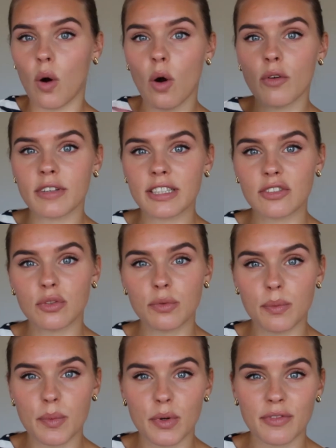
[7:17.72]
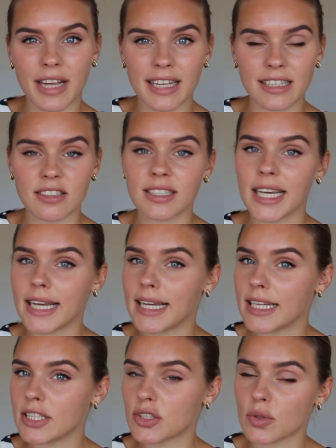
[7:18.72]
over it to remove any
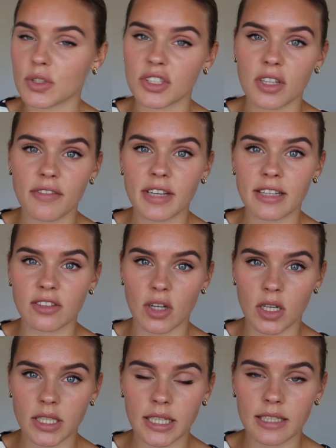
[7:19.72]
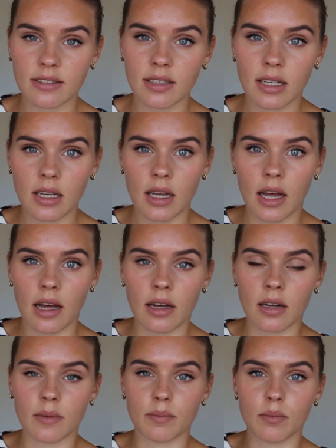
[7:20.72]
stains or stuff that's on it.
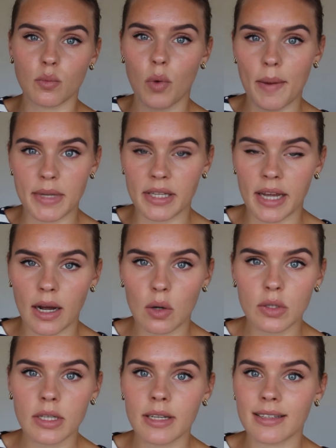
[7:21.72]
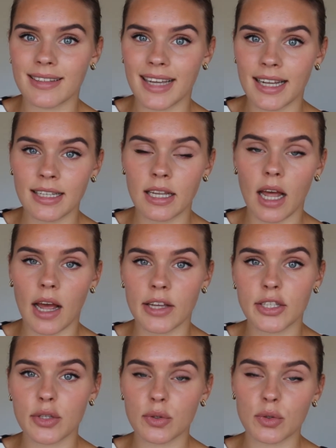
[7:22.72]
Um, wipe it down. Then
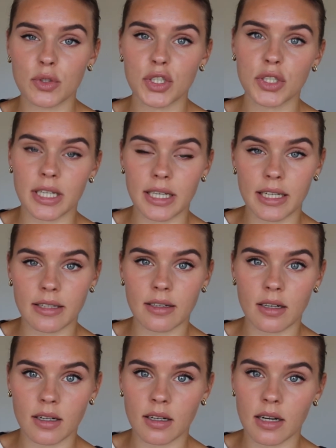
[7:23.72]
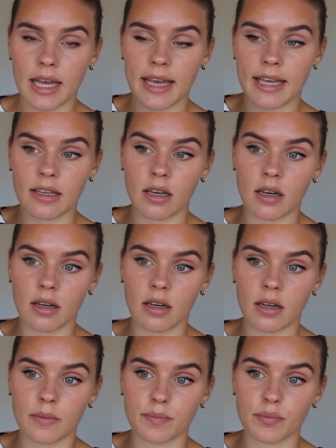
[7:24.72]
I use either a
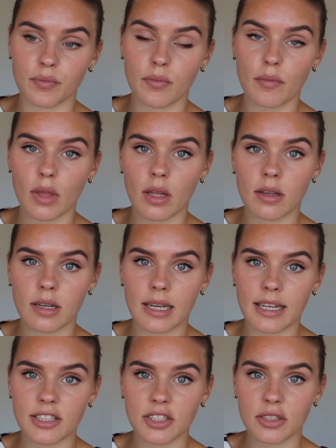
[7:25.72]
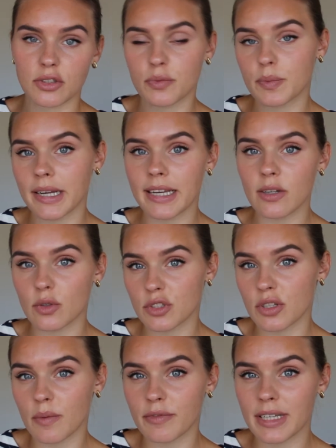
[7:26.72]
um, glass spray or
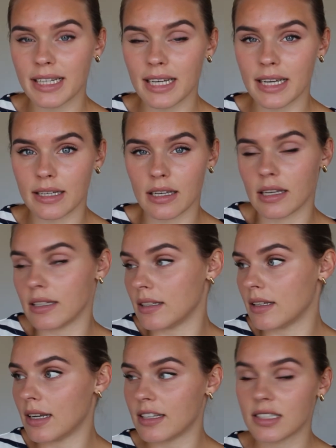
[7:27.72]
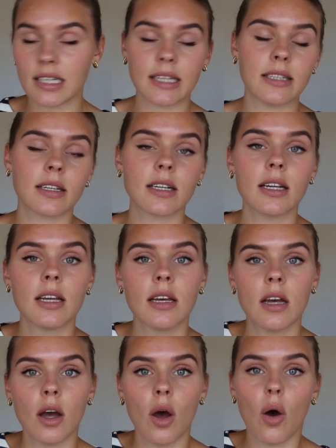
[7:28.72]
something, a, a glass cleaner.
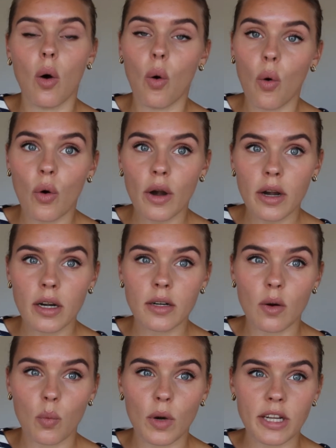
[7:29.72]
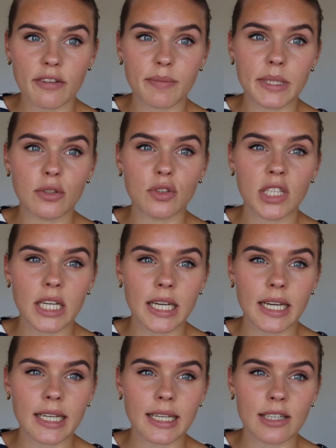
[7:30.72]
Or what I've been using
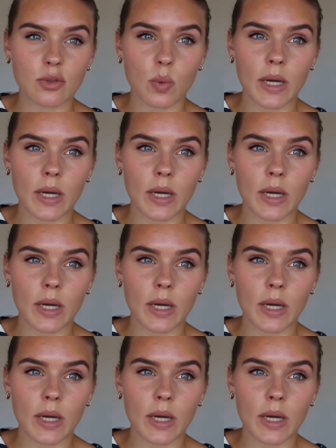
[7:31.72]
lately as